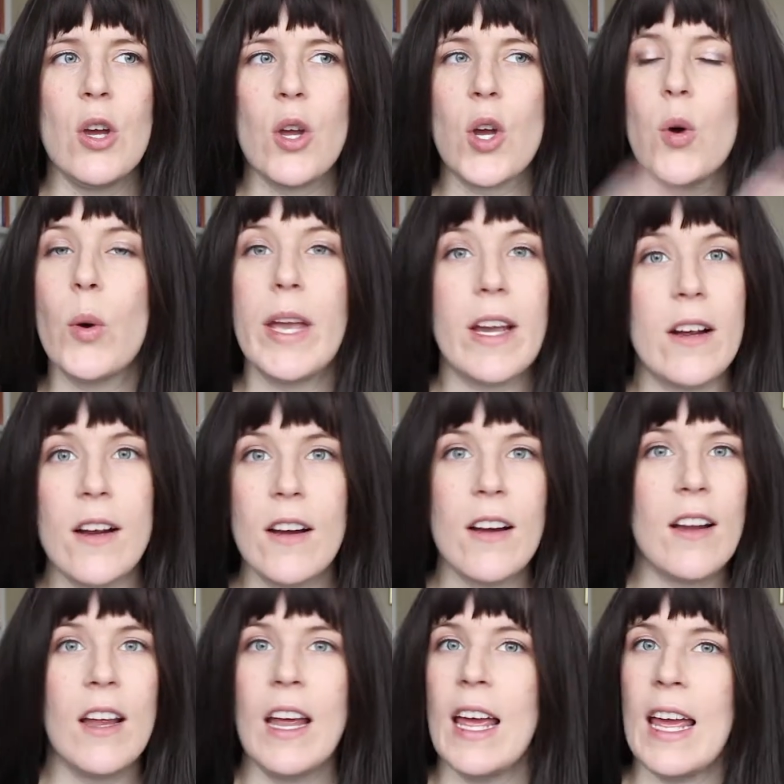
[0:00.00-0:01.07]

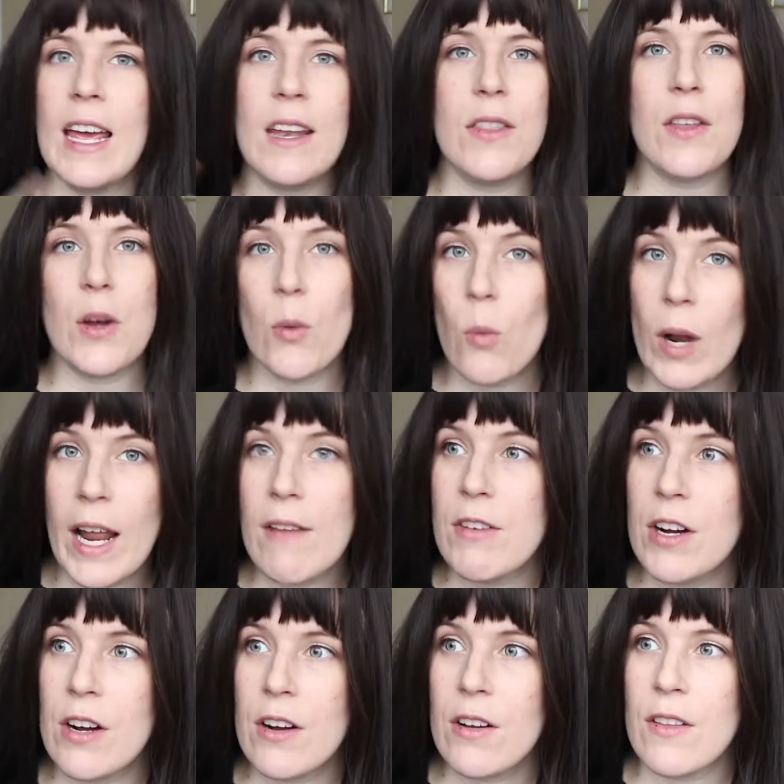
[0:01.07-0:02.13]
queer and they're
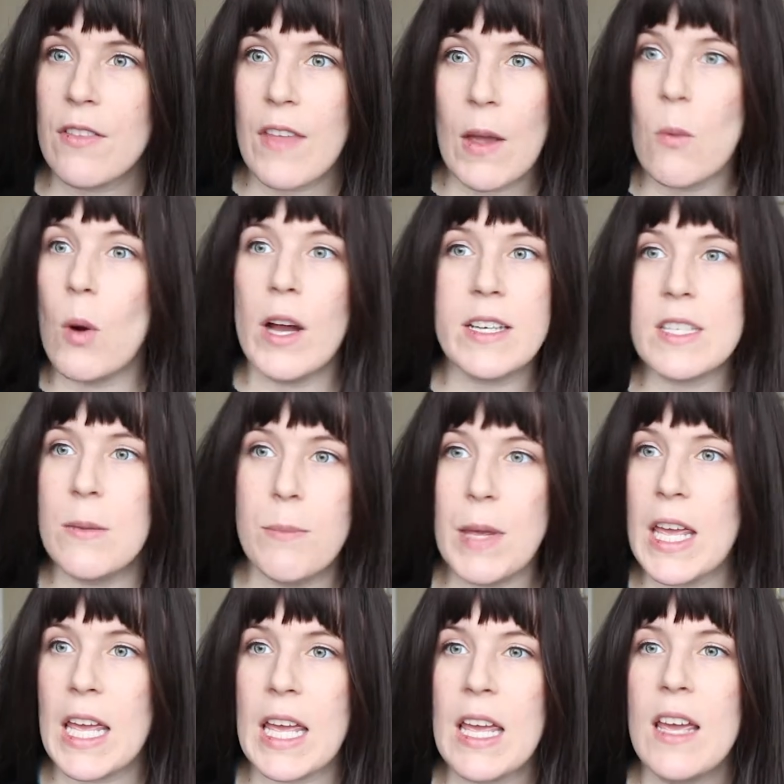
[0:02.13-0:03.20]
whatever they want to
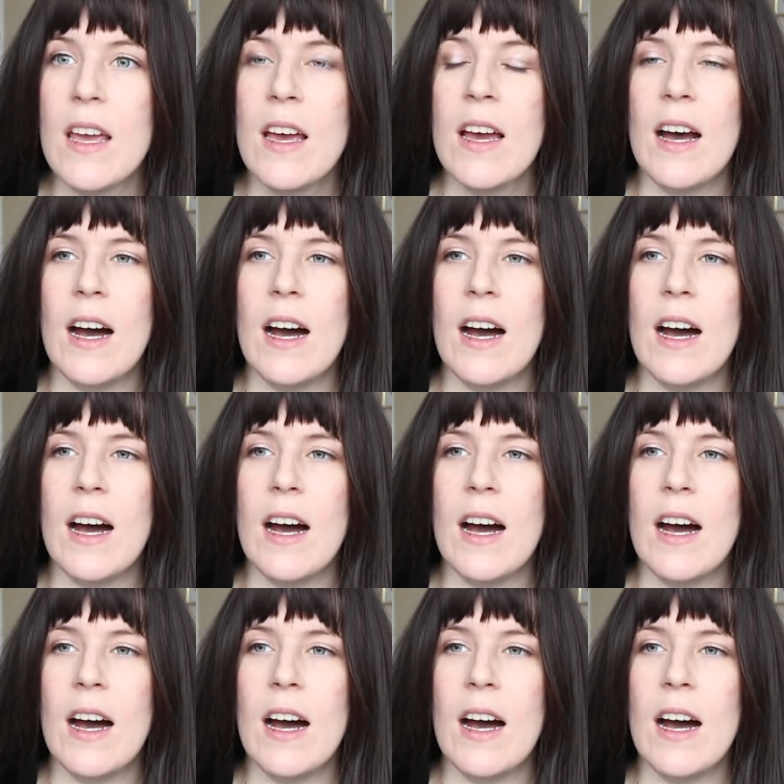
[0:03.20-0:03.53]
be,